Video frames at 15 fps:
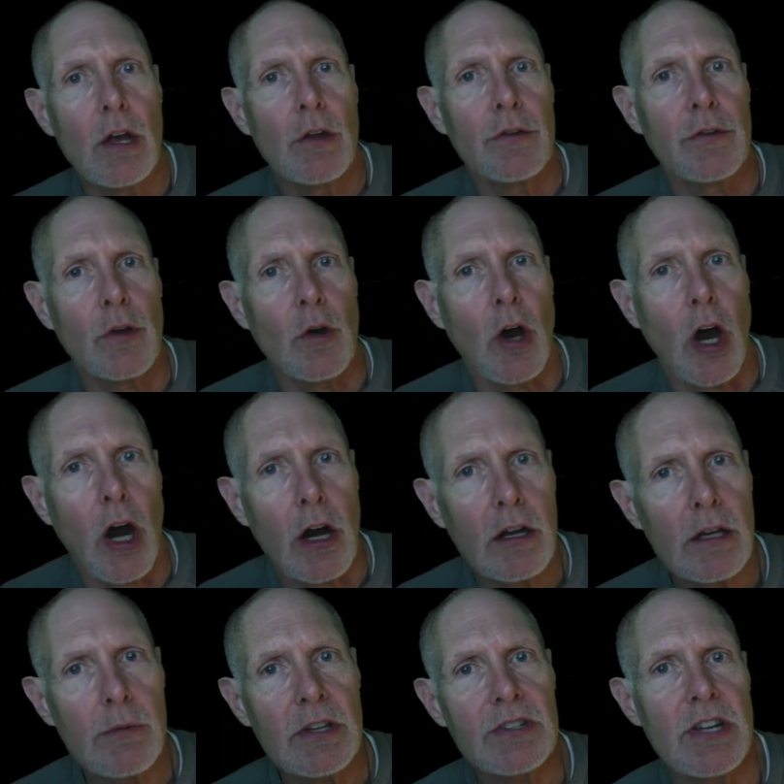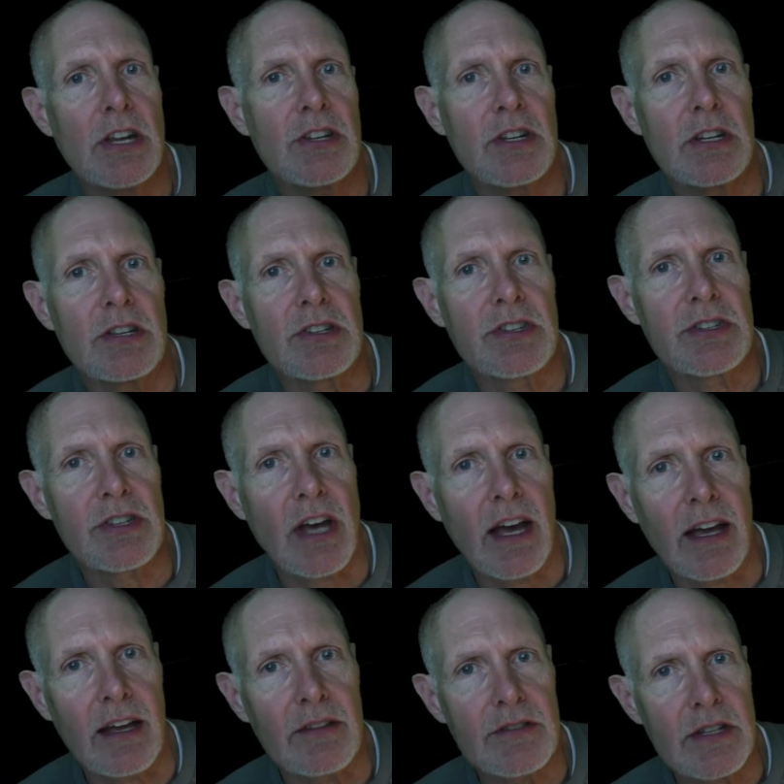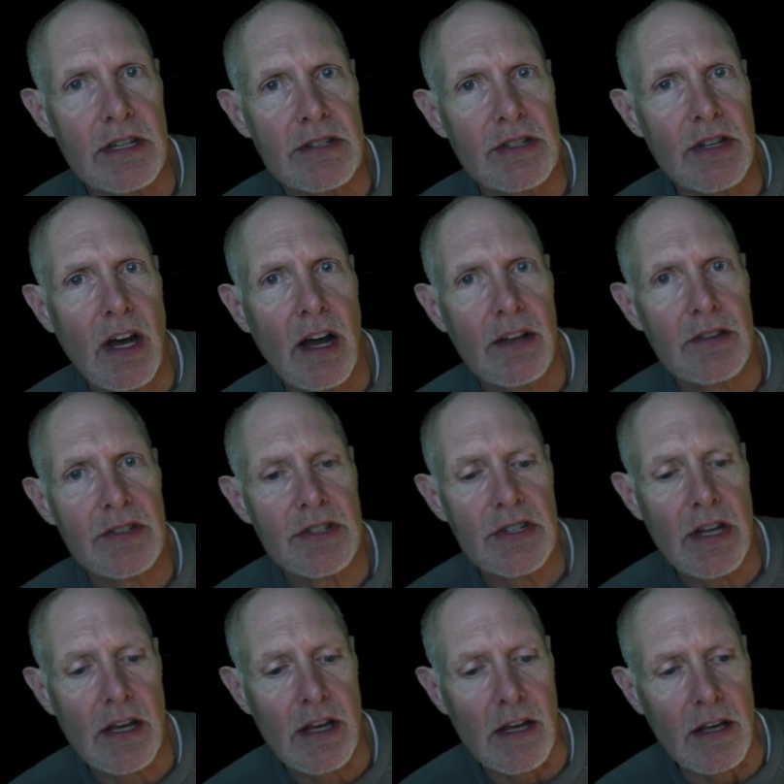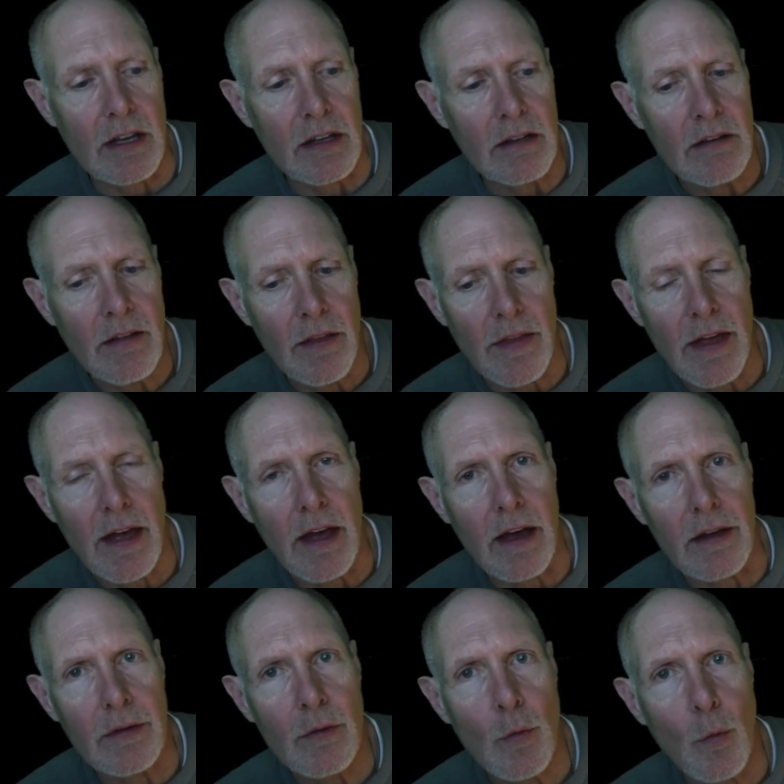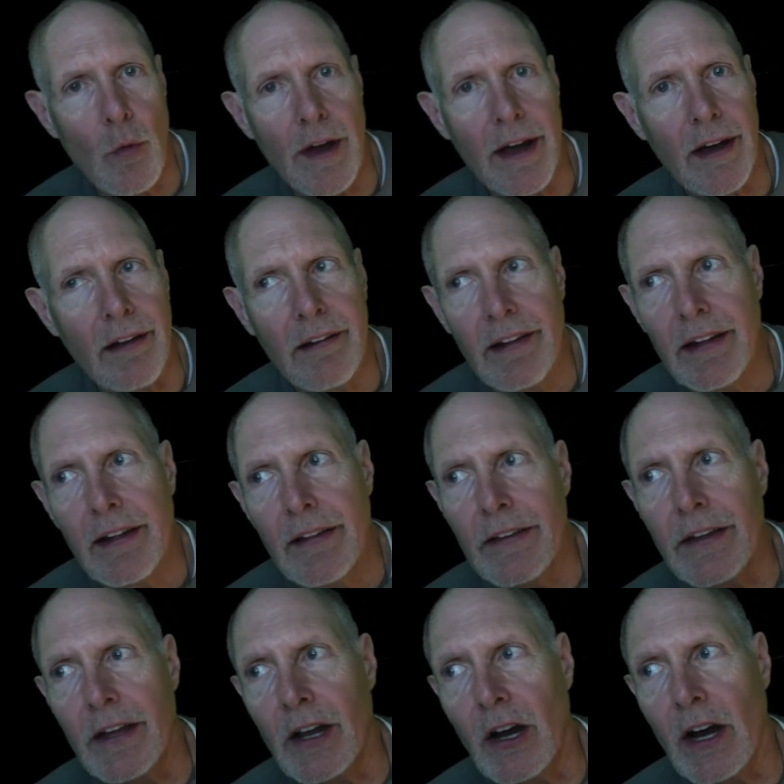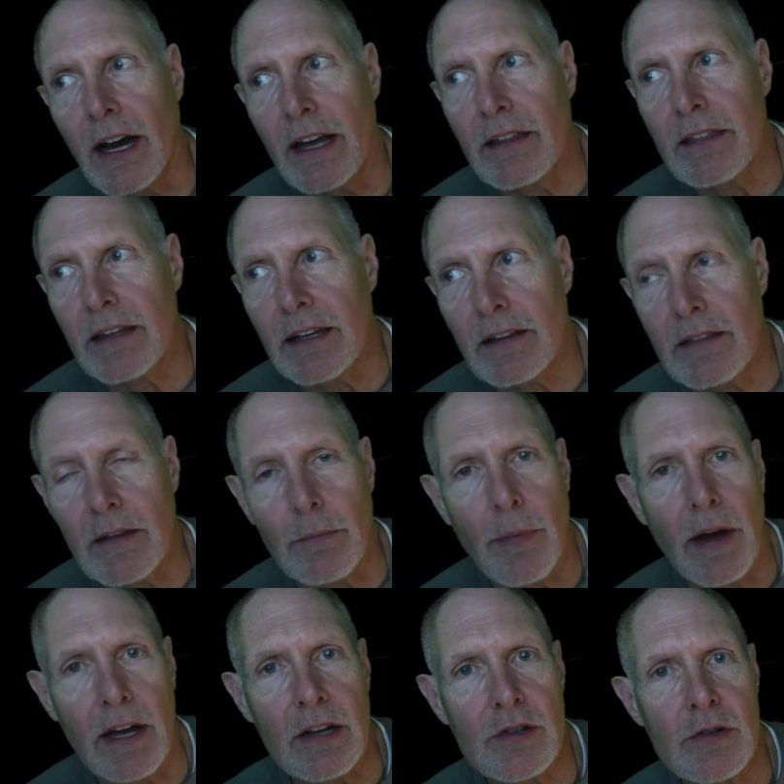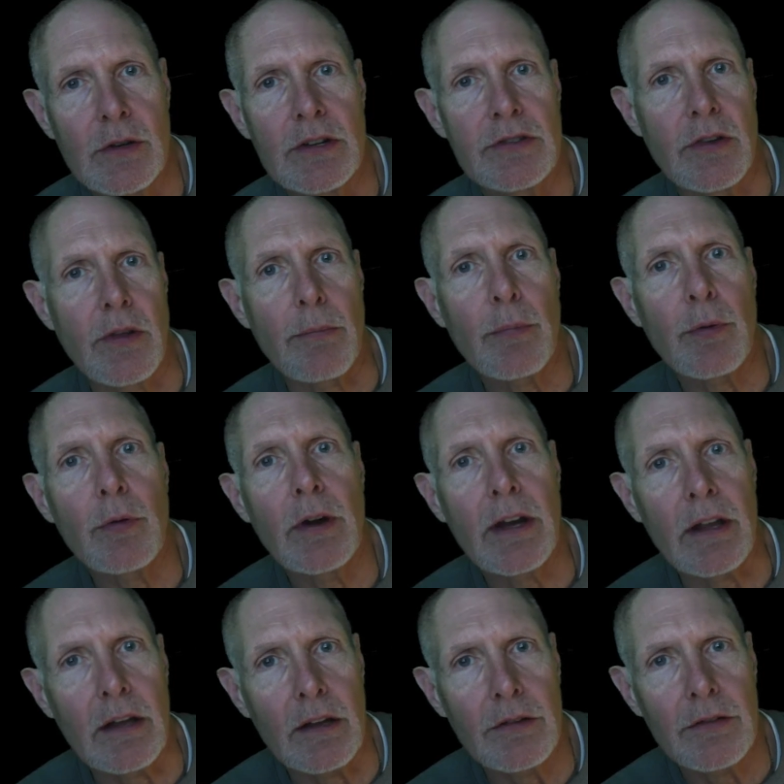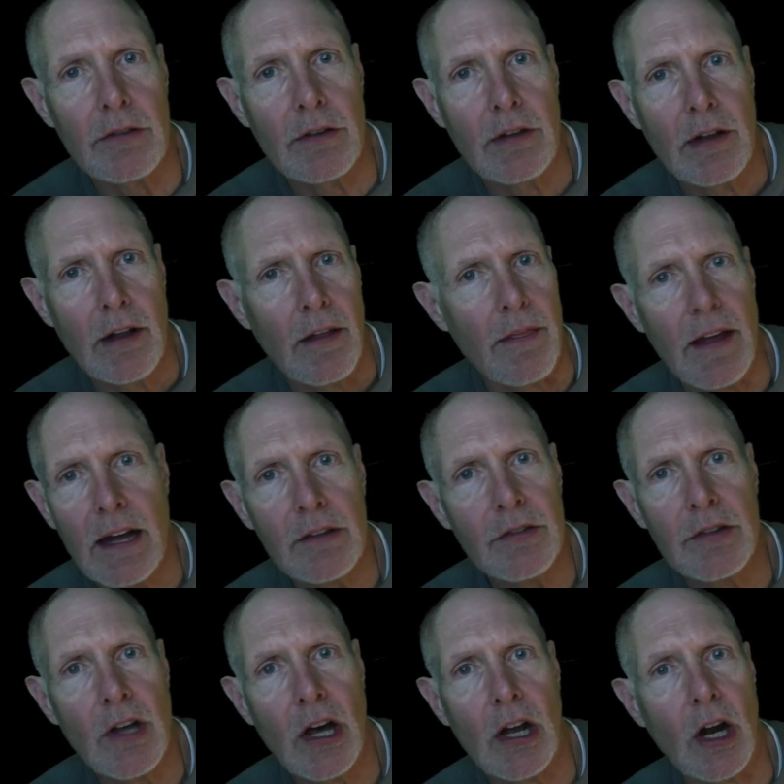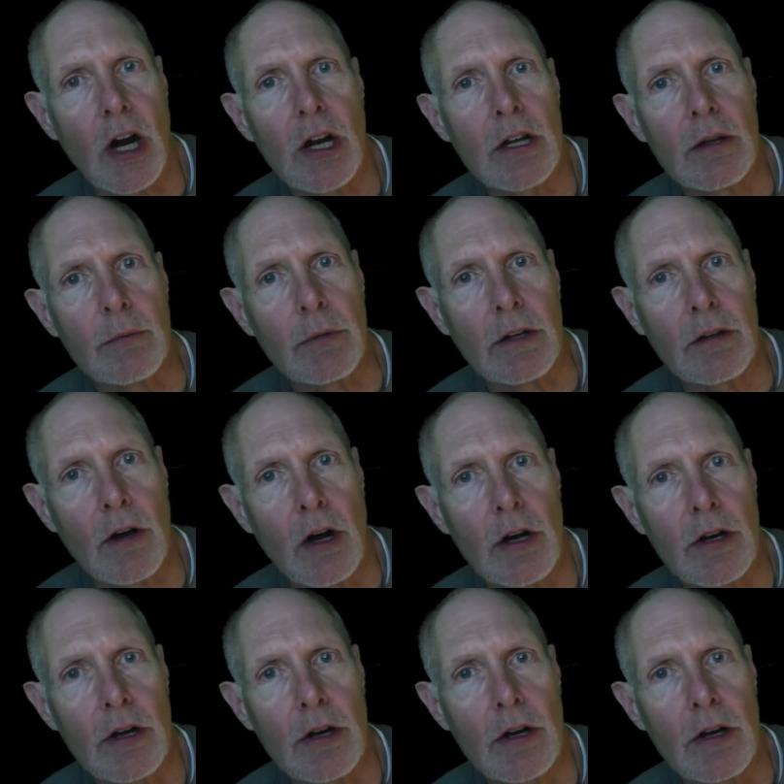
So argumentation in science is not saying that, well, I think that pine trees are the prettiest. That's not arguing.